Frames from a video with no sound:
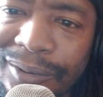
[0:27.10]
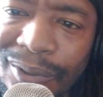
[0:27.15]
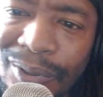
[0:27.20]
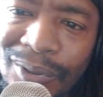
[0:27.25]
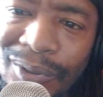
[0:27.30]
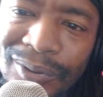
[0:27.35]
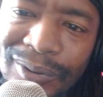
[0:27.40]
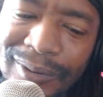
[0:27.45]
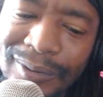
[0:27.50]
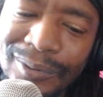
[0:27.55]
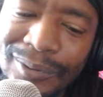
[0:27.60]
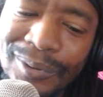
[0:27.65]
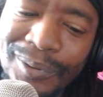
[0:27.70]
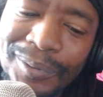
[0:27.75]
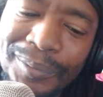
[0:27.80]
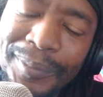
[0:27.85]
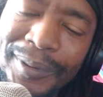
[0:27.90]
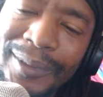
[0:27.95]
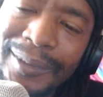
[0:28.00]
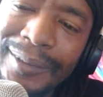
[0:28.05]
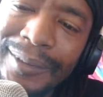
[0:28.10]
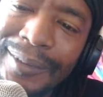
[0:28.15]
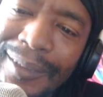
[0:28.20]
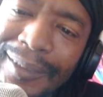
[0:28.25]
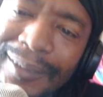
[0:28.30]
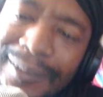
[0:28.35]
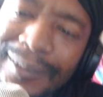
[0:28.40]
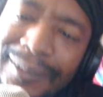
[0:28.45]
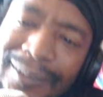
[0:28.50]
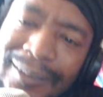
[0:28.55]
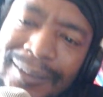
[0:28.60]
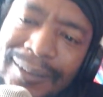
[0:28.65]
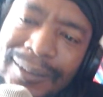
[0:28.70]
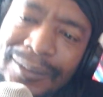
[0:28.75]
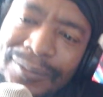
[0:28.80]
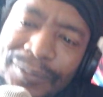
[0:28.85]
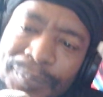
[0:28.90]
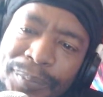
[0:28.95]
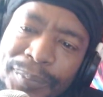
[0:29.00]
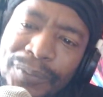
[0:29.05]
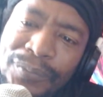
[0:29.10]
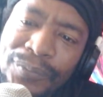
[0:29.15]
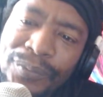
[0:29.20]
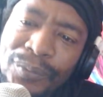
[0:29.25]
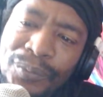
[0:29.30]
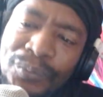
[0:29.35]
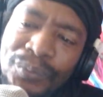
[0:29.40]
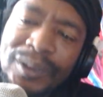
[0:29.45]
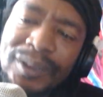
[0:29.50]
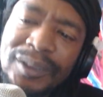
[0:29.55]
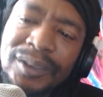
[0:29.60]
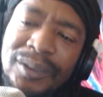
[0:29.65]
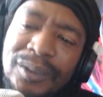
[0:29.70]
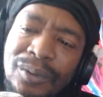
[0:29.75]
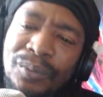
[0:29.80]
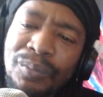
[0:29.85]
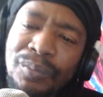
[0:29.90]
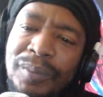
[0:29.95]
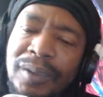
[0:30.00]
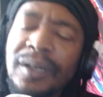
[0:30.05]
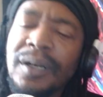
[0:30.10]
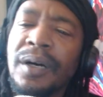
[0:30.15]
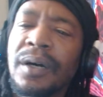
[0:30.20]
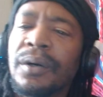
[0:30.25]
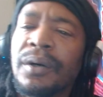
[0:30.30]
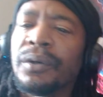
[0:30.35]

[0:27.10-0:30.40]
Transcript: song that's gonna be a contestant for perfect weed song, bro.